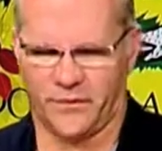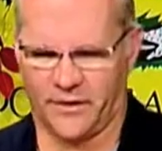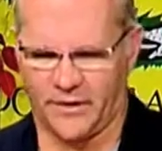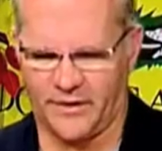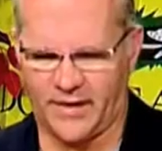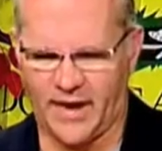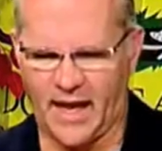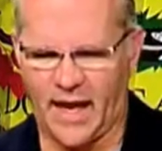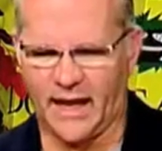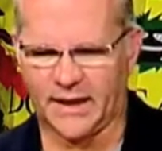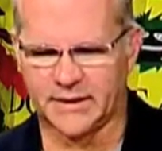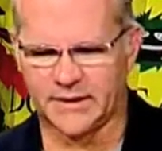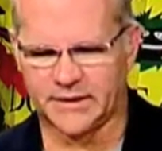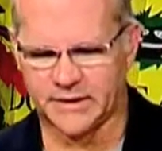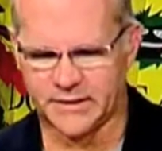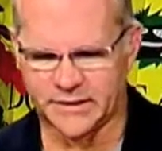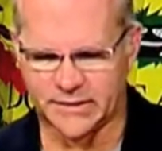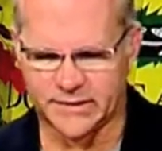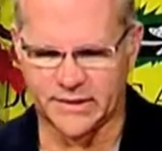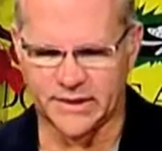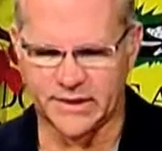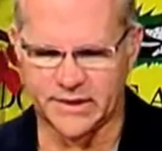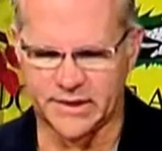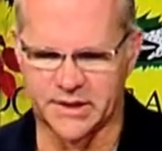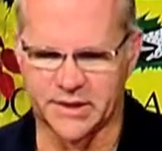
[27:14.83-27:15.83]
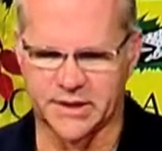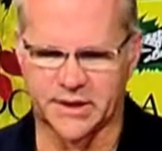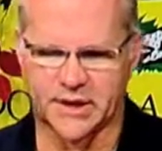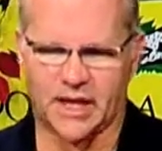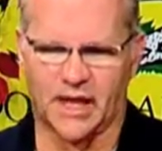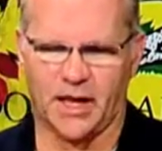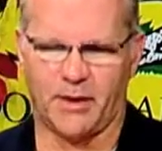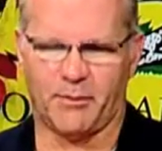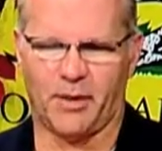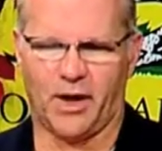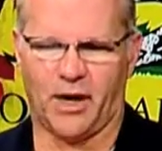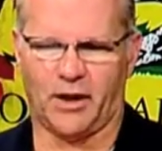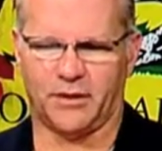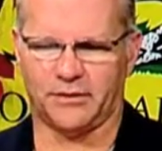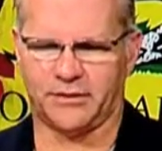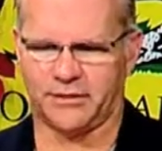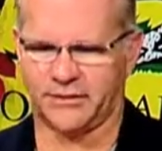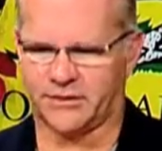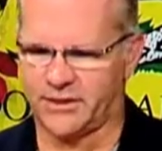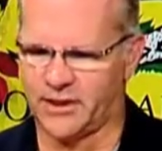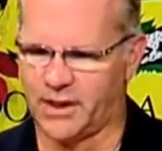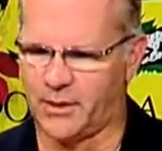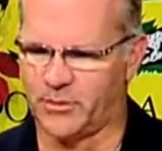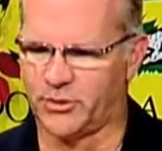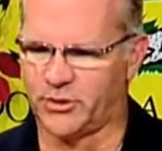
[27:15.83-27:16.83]
that decision came out
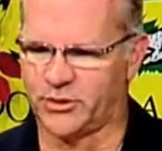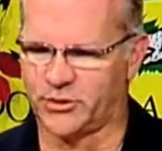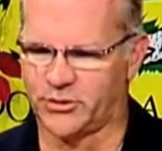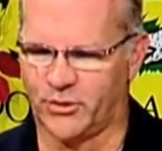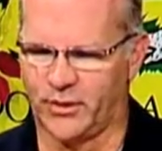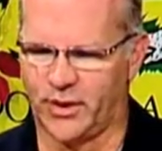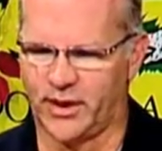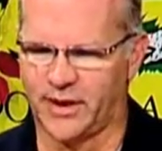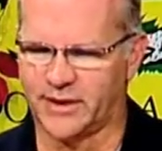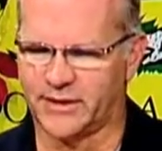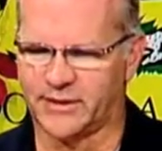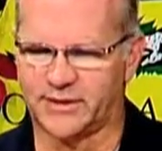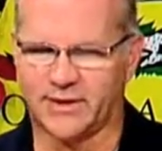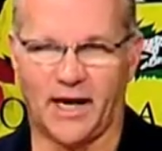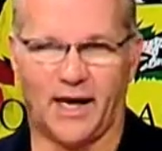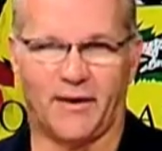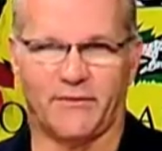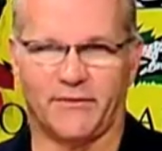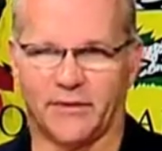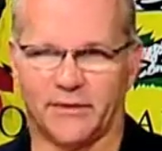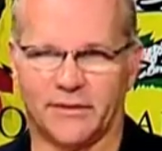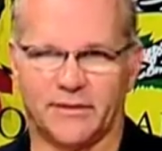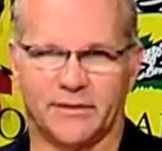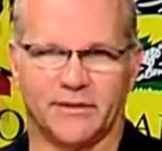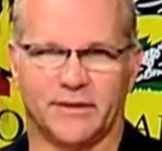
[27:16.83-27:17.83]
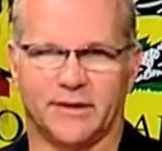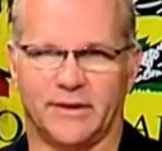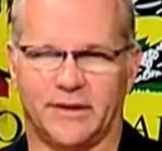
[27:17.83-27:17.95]
December twenty-seventh.